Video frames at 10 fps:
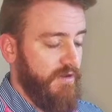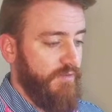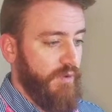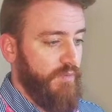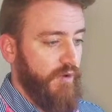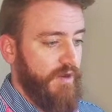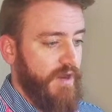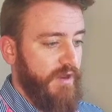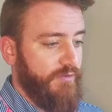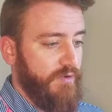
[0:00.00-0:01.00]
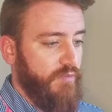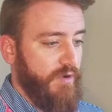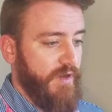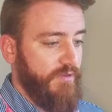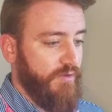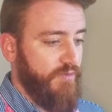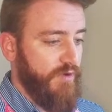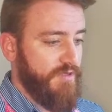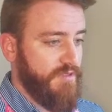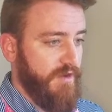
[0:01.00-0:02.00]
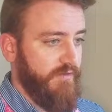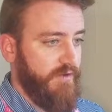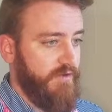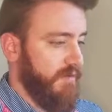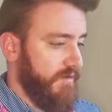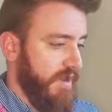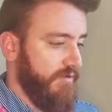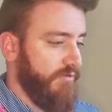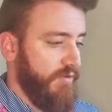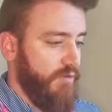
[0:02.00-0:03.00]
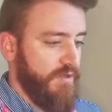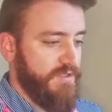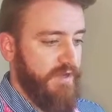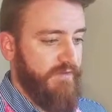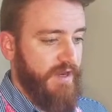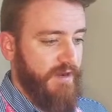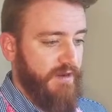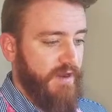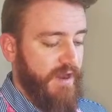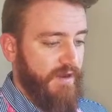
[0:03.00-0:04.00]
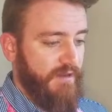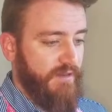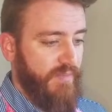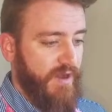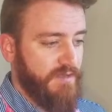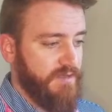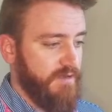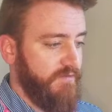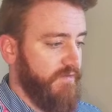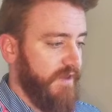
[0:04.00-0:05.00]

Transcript: 3.9, 3.8, 3.7, down to 3.78 and 9 in the positive.